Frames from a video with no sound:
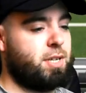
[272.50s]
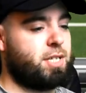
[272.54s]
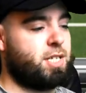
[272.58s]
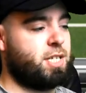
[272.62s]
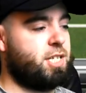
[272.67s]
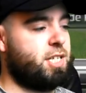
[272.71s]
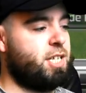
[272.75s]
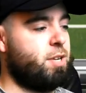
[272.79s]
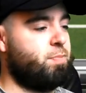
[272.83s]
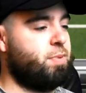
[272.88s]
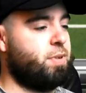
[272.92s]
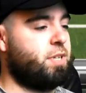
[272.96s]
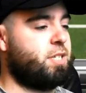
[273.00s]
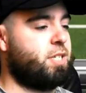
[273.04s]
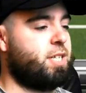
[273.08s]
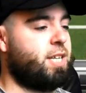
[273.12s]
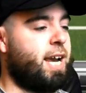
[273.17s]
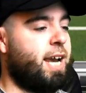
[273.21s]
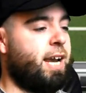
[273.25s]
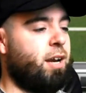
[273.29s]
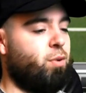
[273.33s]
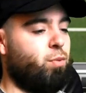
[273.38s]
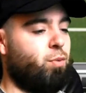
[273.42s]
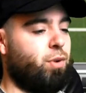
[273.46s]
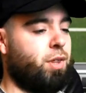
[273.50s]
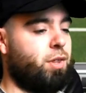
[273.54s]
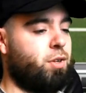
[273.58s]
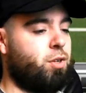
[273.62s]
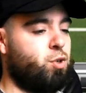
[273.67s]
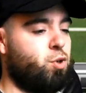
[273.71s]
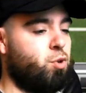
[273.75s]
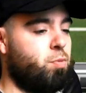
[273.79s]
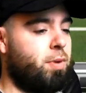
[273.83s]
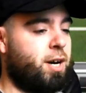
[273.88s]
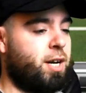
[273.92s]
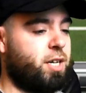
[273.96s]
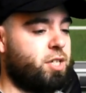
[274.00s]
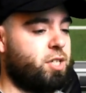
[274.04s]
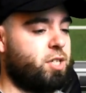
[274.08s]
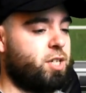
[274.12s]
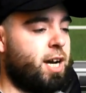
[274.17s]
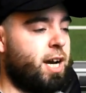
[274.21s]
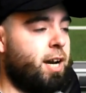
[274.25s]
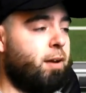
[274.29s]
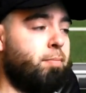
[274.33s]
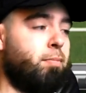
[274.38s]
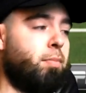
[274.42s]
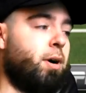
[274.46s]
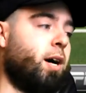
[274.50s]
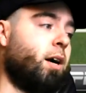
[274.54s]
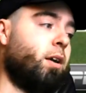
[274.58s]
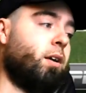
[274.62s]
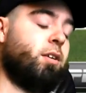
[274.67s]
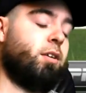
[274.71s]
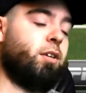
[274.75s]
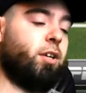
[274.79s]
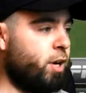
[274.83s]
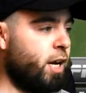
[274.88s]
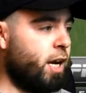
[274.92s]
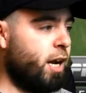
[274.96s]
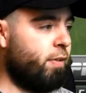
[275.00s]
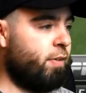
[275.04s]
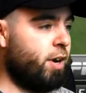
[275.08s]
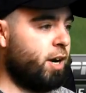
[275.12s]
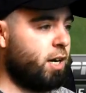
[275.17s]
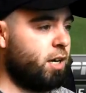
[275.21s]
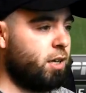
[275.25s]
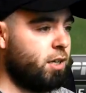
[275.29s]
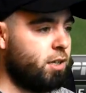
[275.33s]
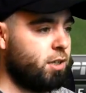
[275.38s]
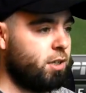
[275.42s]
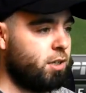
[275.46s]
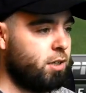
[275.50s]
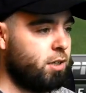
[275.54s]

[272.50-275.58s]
Mississippi State with too much time, but whatever.